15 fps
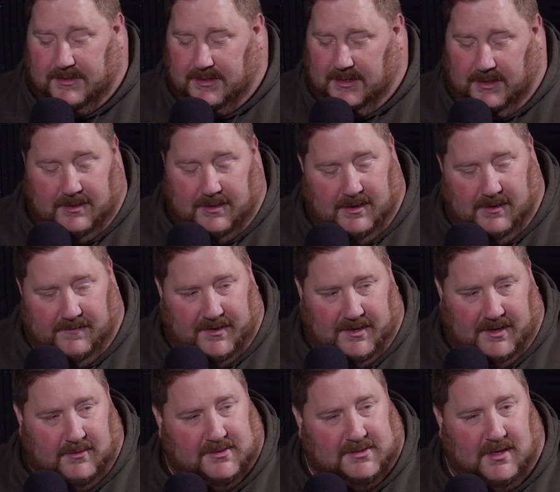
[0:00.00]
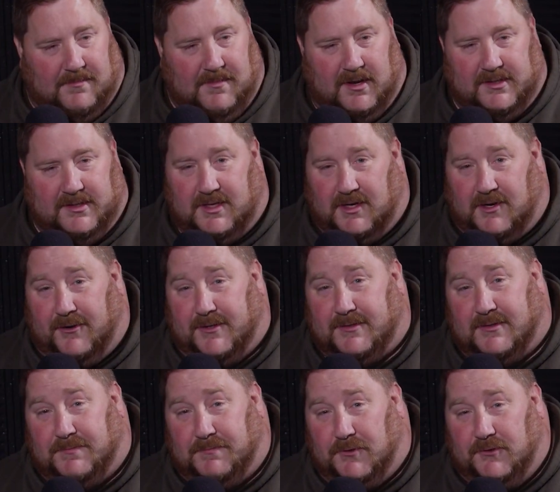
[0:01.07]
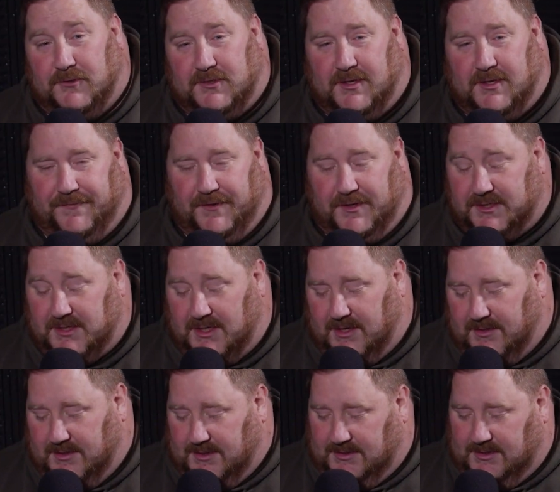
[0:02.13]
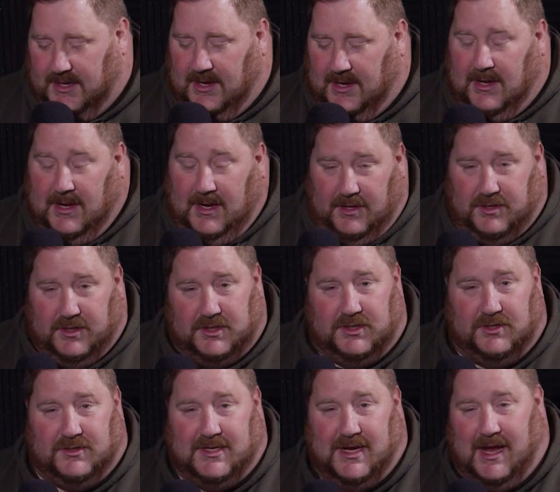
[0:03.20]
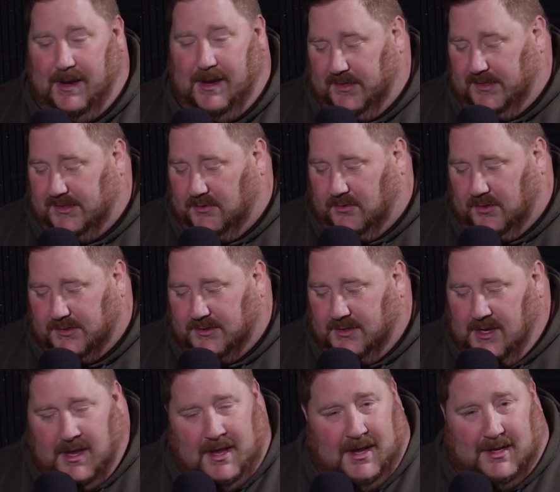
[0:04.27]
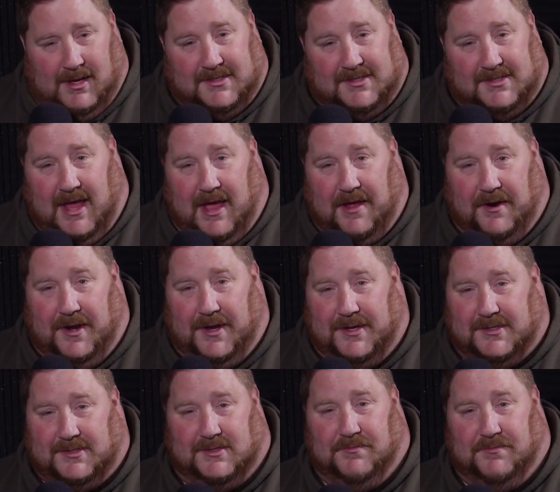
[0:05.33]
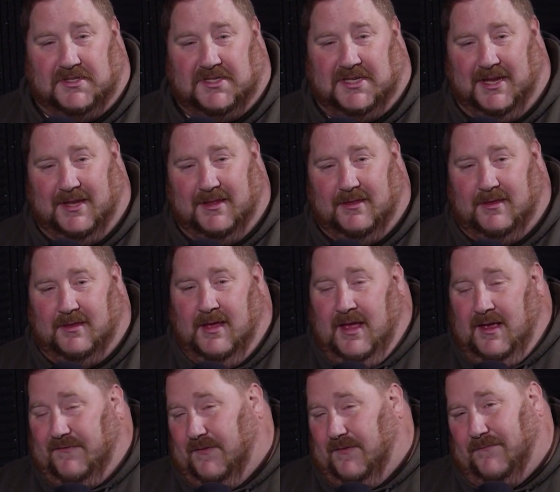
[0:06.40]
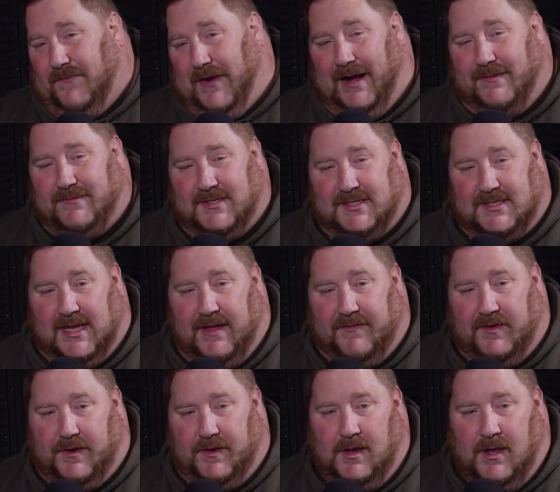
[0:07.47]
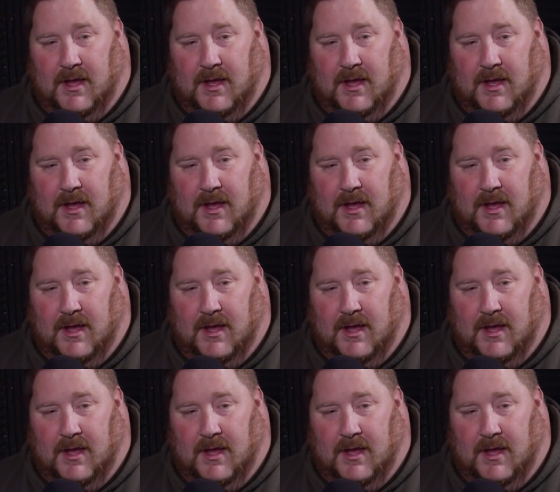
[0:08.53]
and the event he was talking about is the Christmas Palooza. If you're seeing this, there's still time. It's on Saturday, December 10th from 5 to 7.